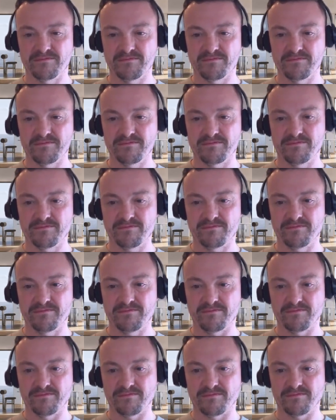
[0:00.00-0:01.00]

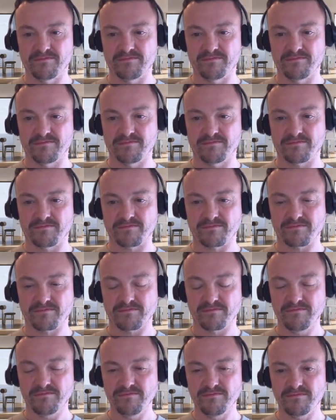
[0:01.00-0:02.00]

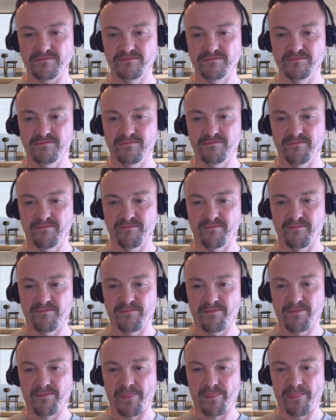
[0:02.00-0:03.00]

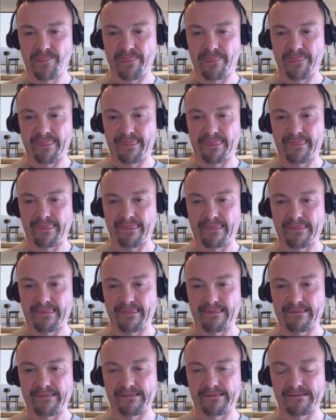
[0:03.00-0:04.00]

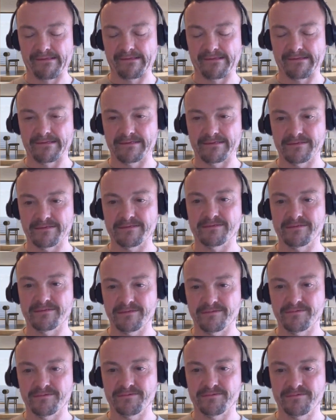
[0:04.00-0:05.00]

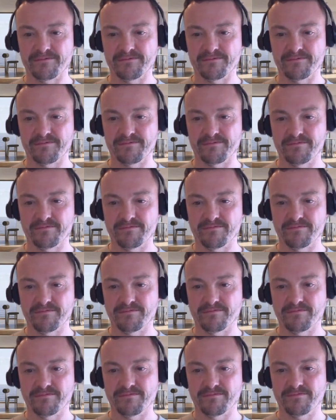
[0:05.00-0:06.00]

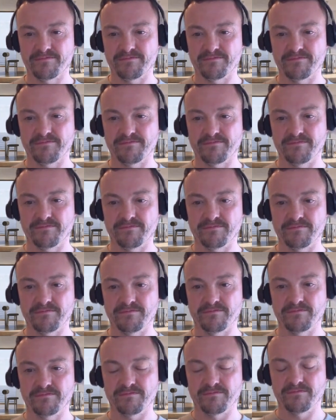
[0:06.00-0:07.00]
(not speaking)